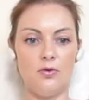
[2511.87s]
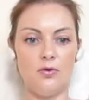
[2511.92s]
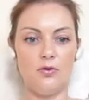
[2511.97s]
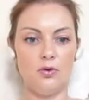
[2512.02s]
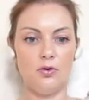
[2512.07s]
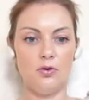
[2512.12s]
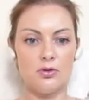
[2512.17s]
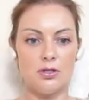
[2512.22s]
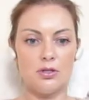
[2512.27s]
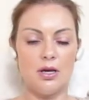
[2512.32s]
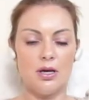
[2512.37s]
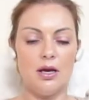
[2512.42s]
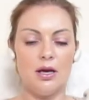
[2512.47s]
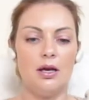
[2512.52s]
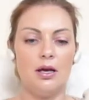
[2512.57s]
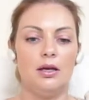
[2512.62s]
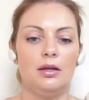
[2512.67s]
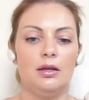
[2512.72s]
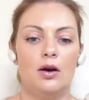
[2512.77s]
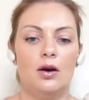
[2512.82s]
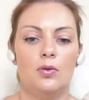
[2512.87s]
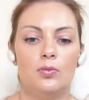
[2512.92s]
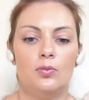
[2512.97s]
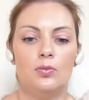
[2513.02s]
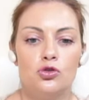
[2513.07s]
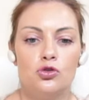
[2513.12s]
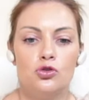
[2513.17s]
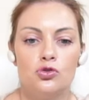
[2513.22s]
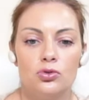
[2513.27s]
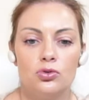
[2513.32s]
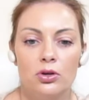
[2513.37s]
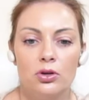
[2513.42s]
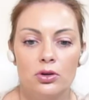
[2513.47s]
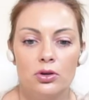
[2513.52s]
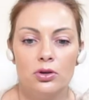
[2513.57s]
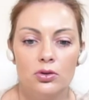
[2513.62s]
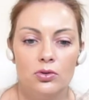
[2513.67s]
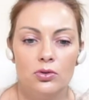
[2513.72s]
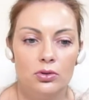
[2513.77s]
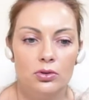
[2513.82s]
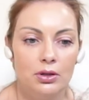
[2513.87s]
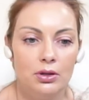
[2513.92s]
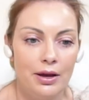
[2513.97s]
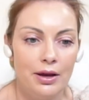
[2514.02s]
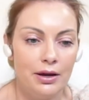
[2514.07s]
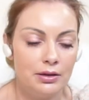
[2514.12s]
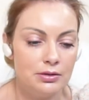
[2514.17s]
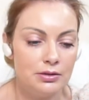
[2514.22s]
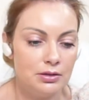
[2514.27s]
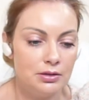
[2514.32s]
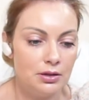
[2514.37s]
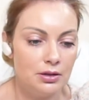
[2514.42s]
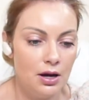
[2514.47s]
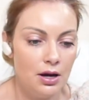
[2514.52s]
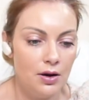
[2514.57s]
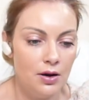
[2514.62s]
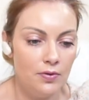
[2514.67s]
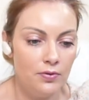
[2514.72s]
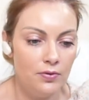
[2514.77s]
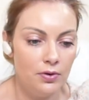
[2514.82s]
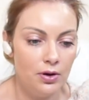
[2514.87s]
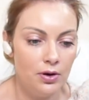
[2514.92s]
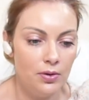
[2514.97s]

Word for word: reviews and I'll be showing you next uh,